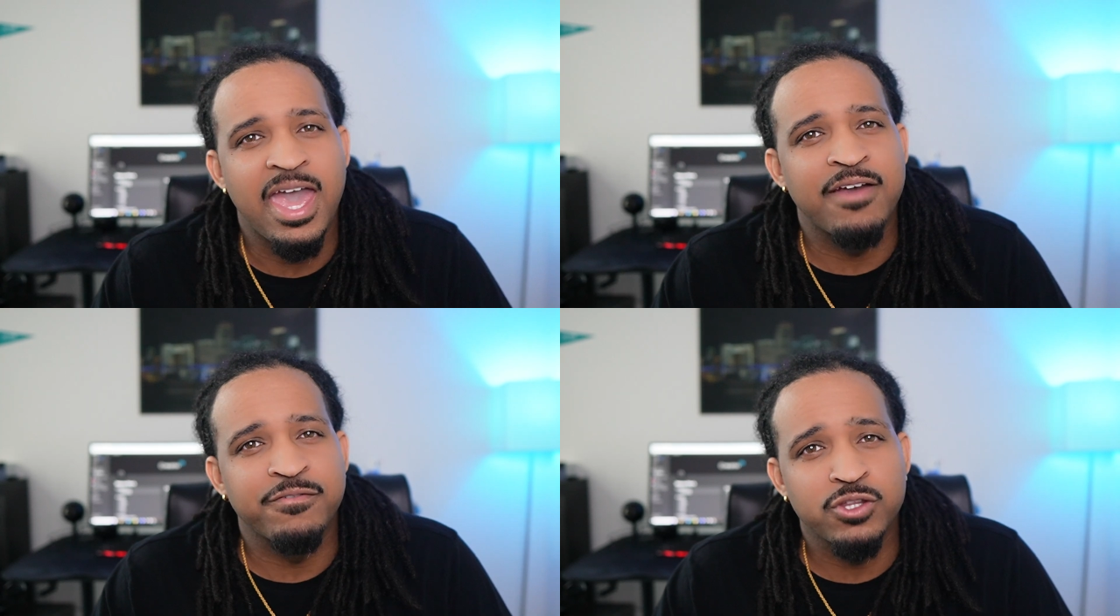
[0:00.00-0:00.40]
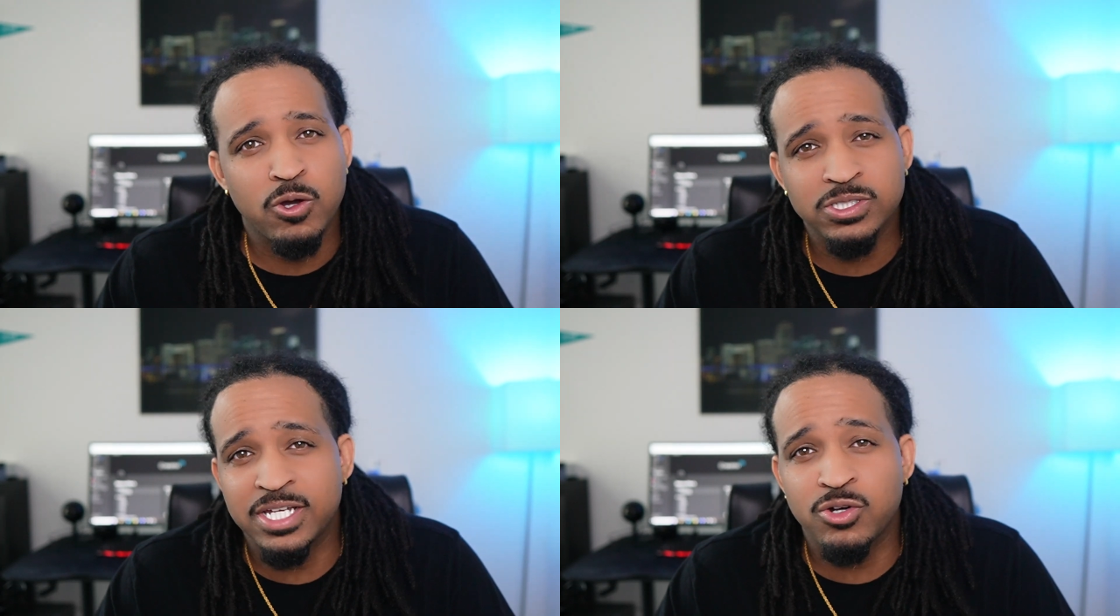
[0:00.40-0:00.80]
And for
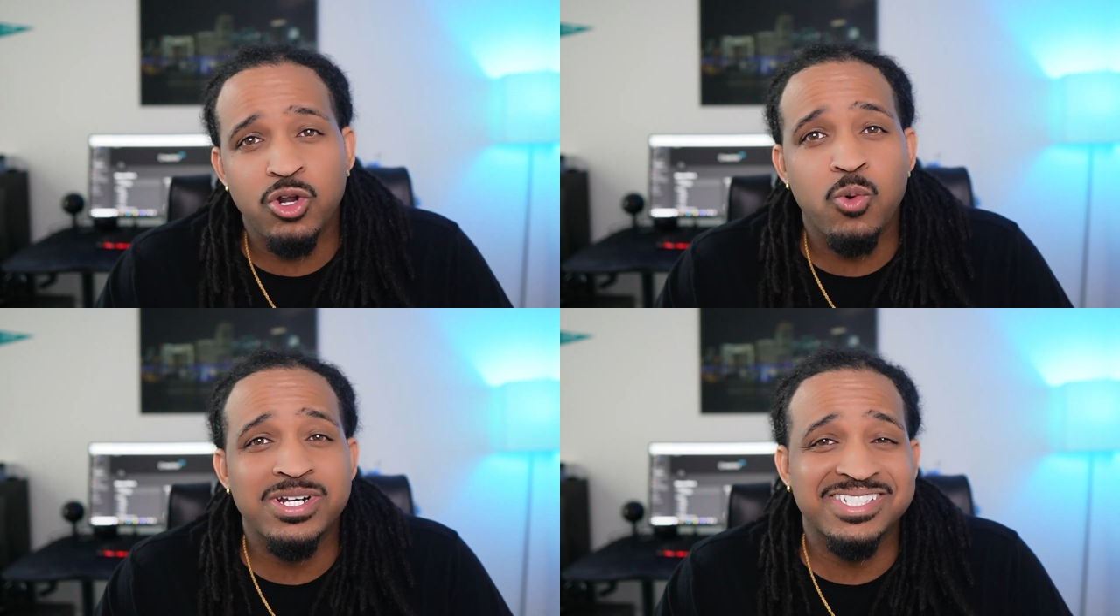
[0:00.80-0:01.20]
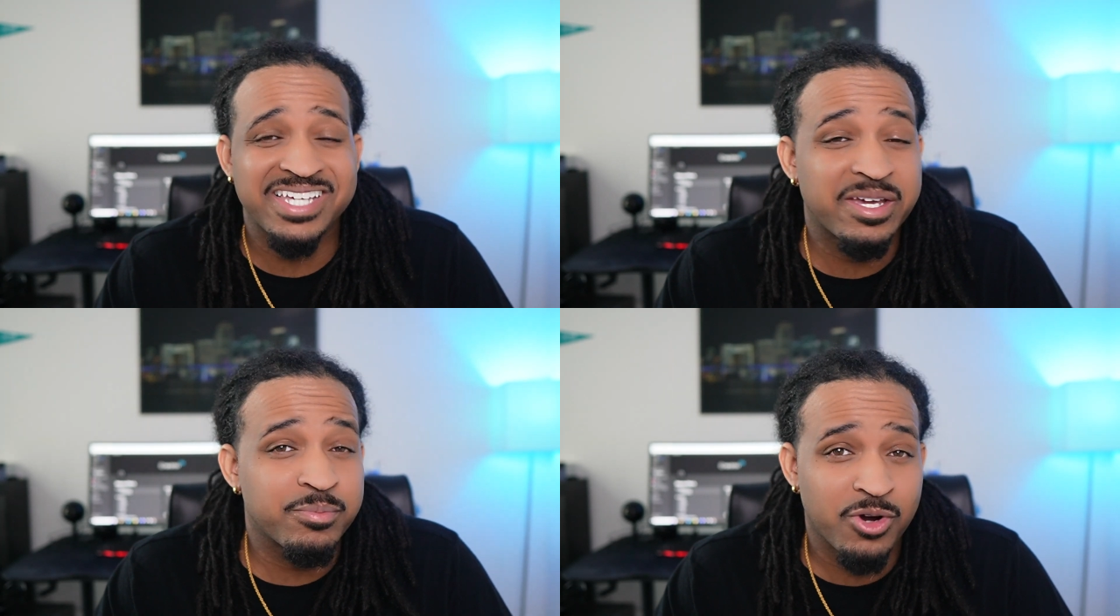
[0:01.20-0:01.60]
those that don't know what a
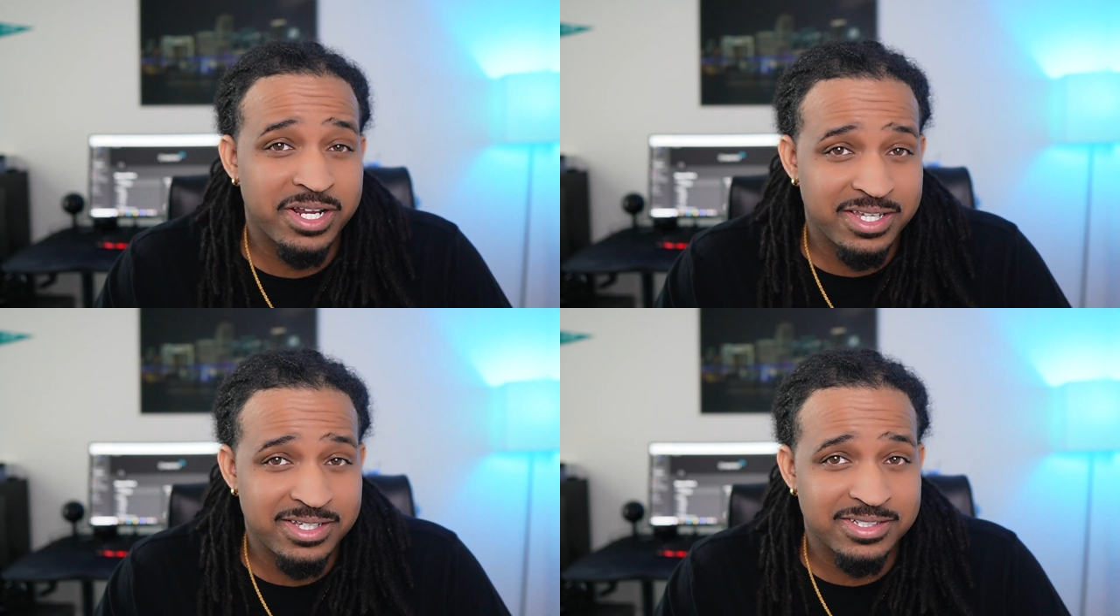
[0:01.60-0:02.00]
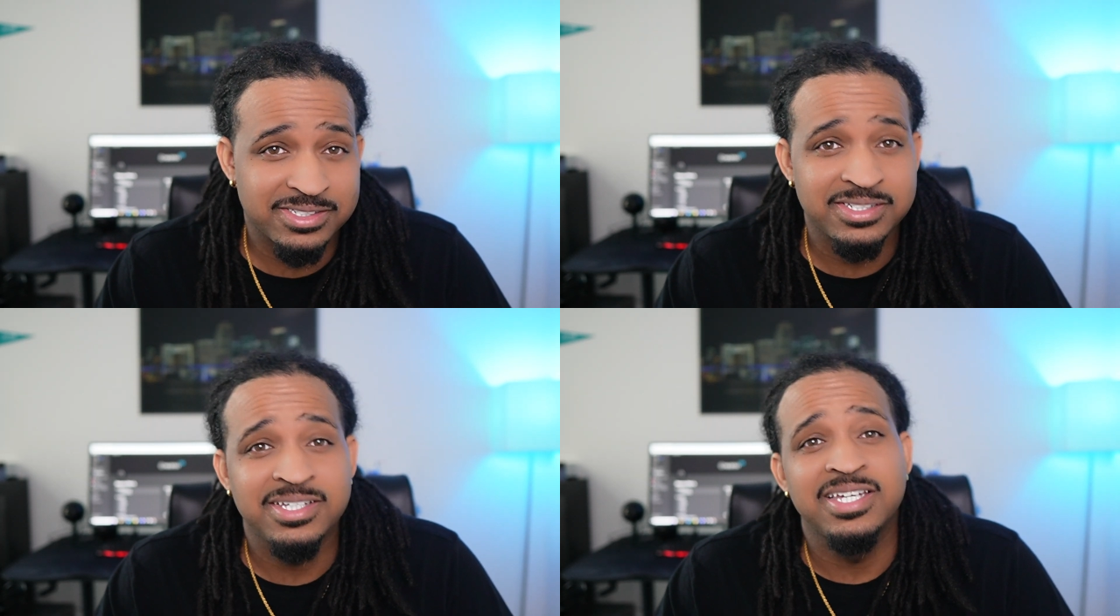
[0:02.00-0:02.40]
second brain is,